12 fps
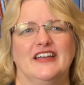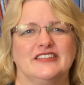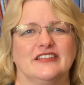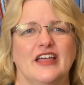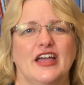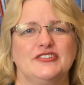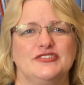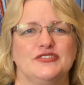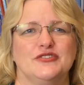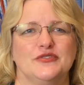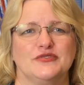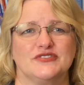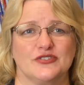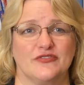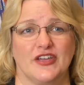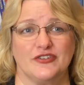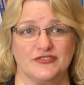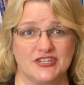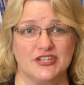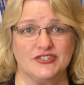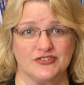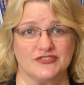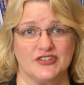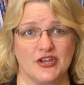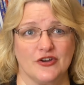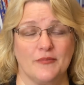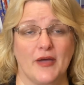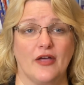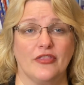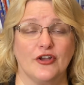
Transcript: to let you survey your teachers here about